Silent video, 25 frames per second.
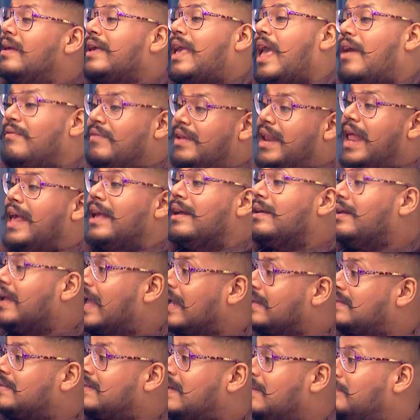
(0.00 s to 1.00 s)
can we like
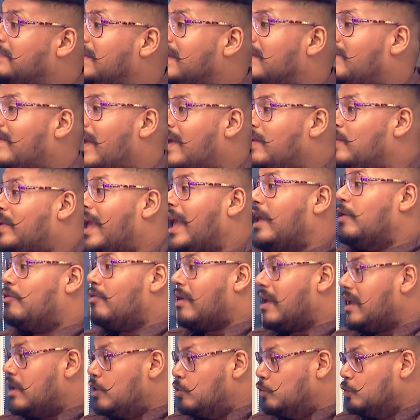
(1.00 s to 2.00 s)
get something where you can
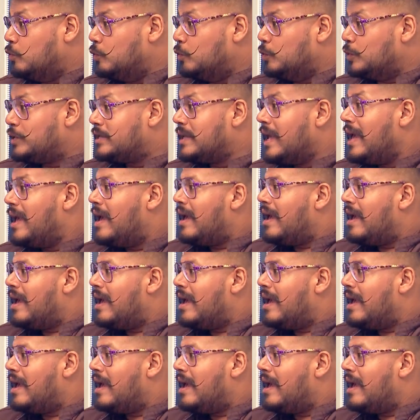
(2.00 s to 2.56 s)
reuse